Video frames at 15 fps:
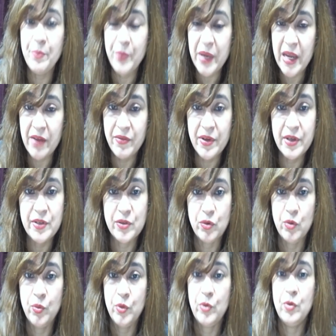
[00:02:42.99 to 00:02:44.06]
behavior is
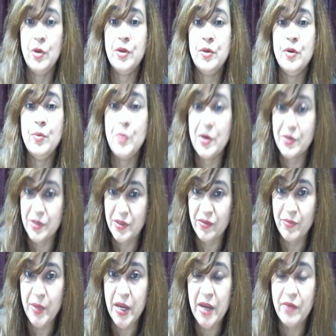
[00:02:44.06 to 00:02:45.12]
overall,
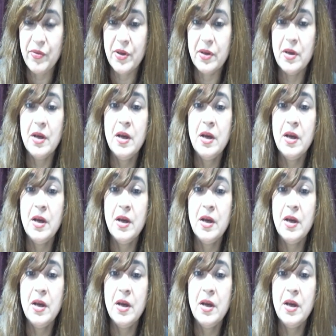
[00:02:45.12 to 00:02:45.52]
positive behavior.